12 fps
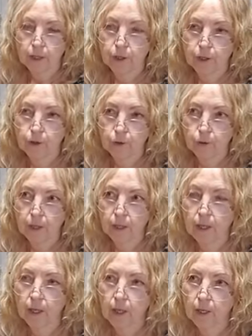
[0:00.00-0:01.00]
you know,
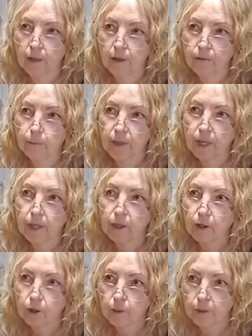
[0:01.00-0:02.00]
I have been a
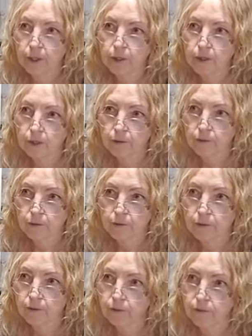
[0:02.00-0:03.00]
herbalist
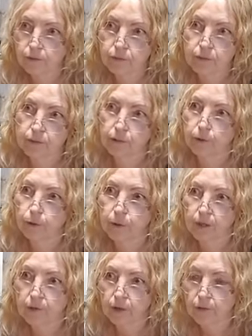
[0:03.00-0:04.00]

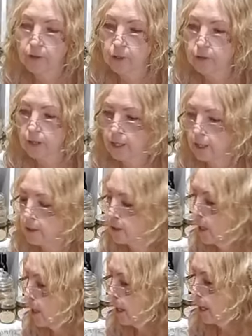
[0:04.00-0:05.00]
25 years, I guess,
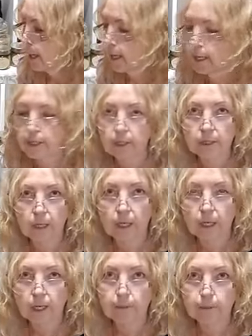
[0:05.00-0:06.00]
and
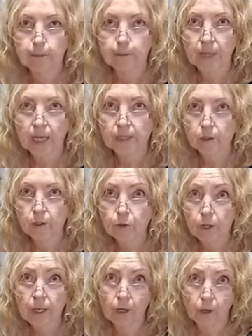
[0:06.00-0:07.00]
so I've
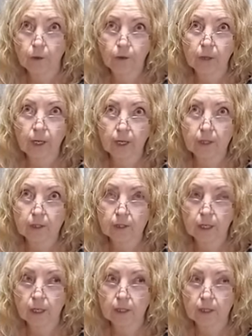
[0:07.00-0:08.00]
tried all the things
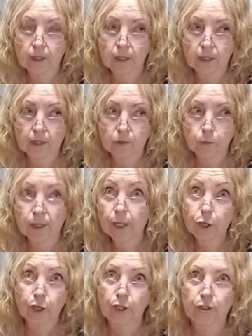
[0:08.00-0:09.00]
that we
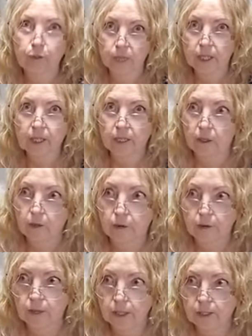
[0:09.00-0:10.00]
learned, right? All
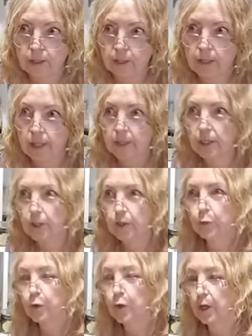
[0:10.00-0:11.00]
the things that they tell
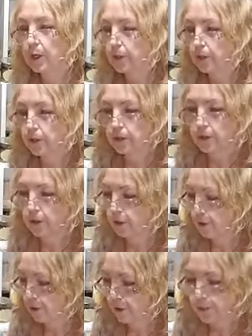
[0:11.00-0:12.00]
you work, and you
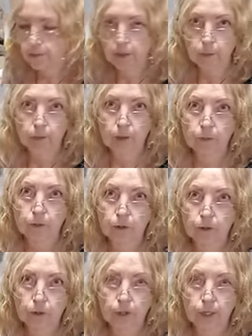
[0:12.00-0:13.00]
know, your evening
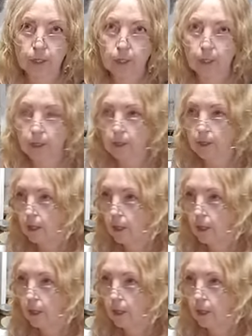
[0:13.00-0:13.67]
primrose oil